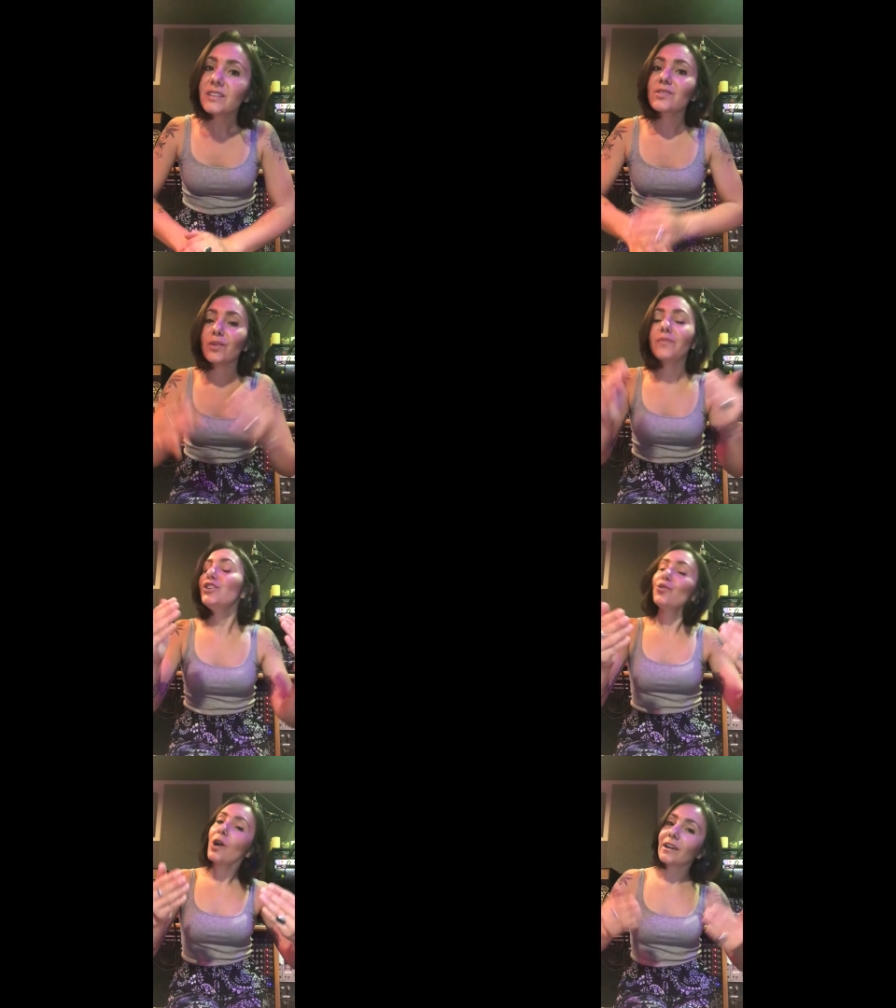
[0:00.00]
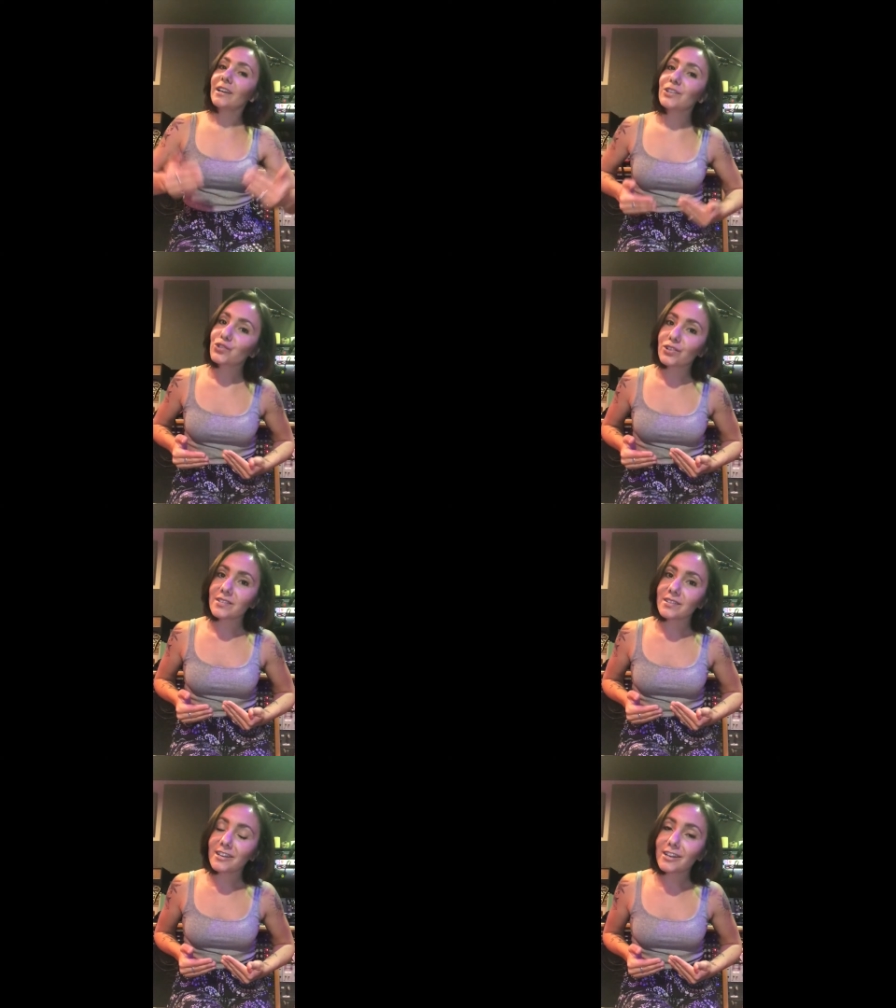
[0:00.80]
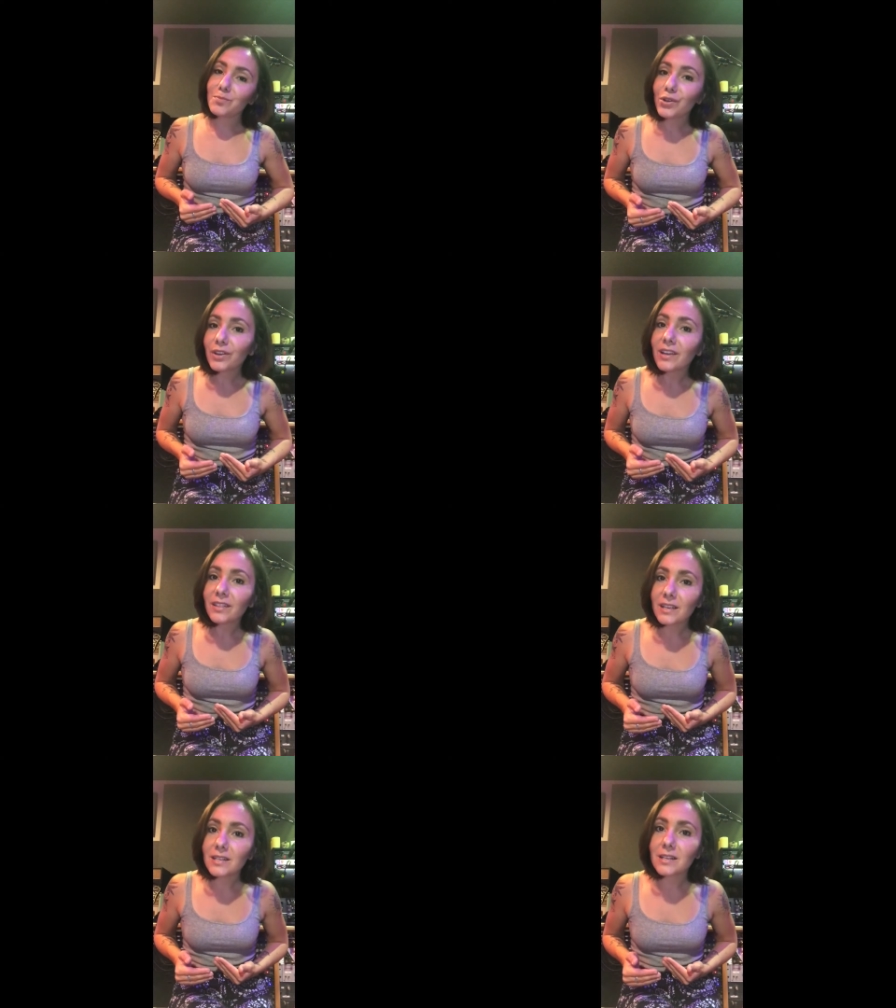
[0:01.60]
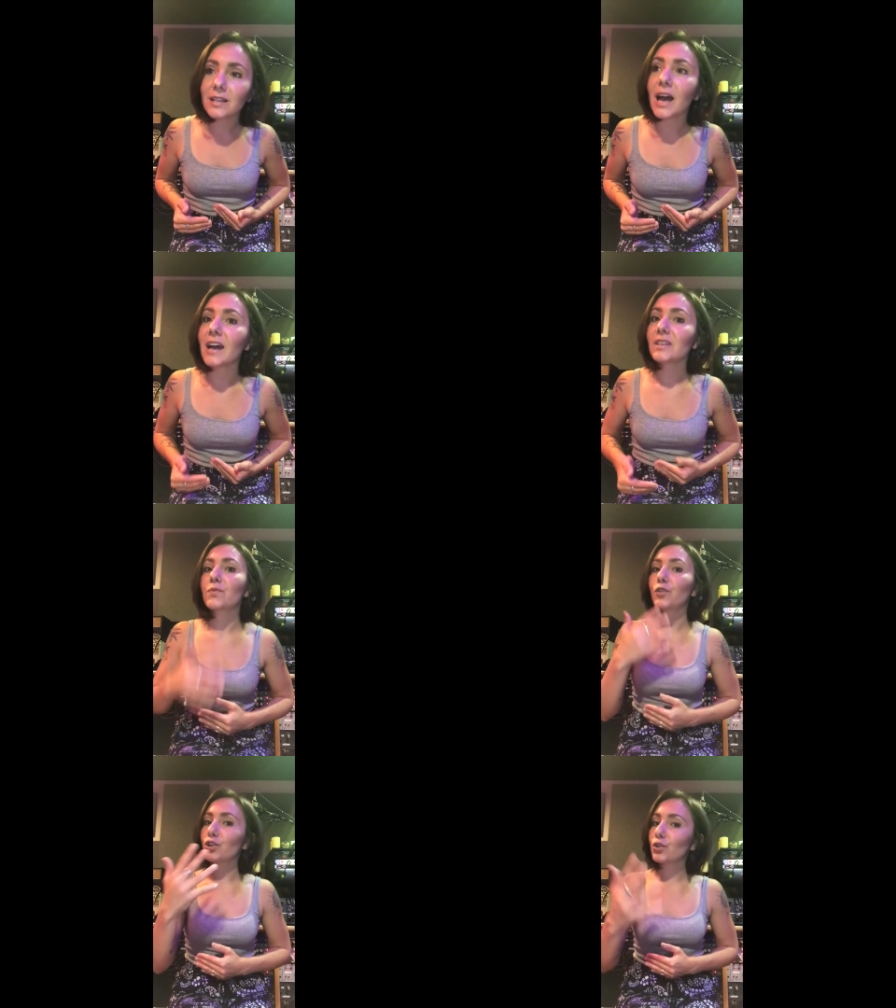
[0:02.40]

So if you are interested in booking this class for